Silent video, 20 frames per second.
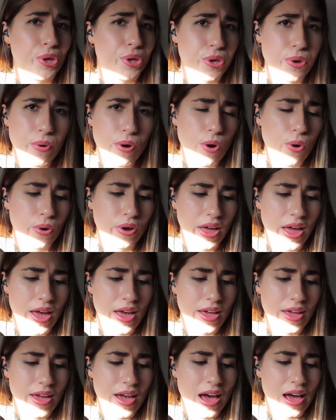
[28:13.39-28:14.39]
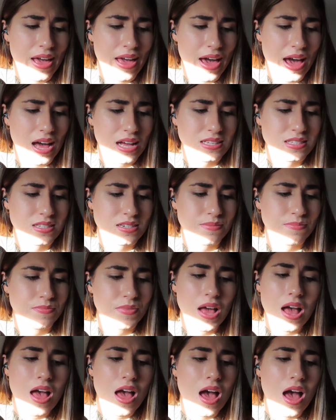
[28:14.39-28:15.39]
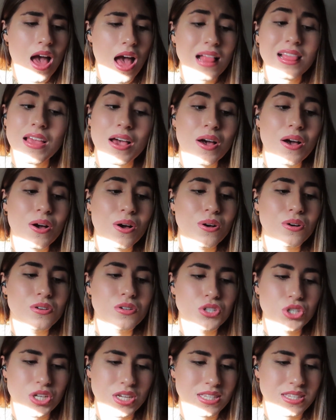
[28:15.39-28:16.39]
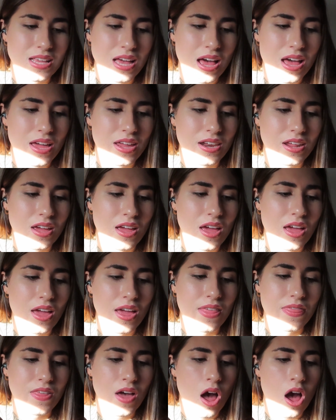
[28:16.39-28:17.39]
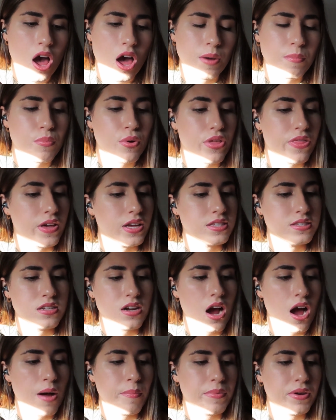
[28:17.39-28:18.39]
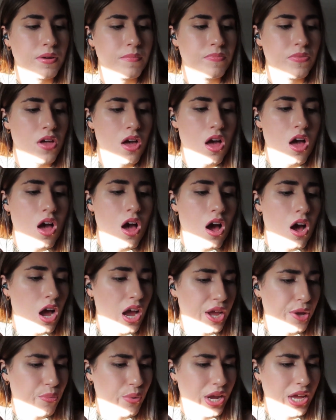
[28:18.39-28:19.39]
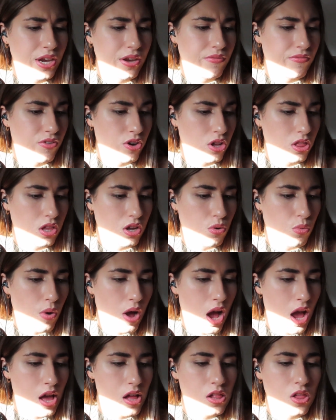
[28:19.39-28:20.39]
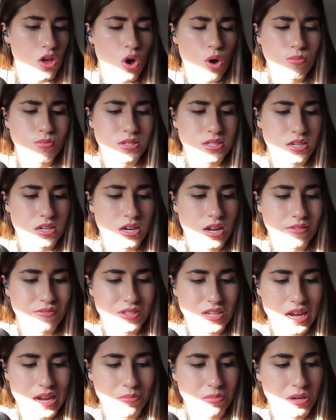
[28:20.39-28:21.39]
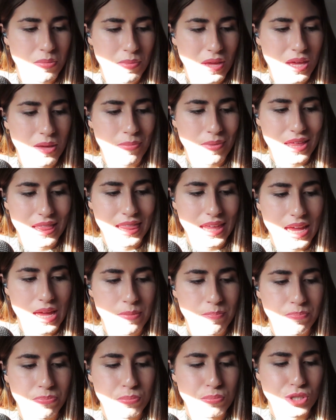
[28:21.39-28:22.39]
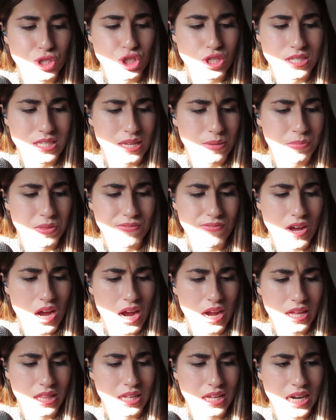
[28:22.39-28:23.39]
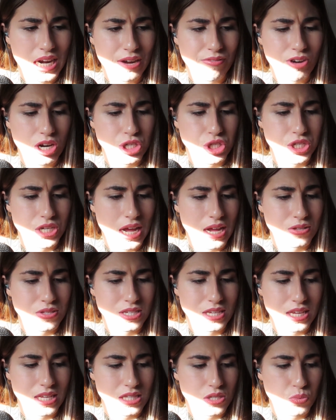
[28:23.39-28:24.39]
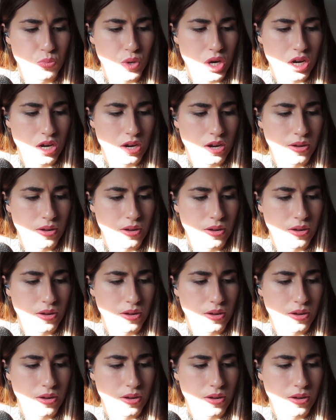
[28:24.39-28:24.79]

You okay? I asked. Hello, she said, and the odd breathing stopped. I waited for a little while, almost enough time to make me leave, but she seemed fine, and I rushed out to get to work.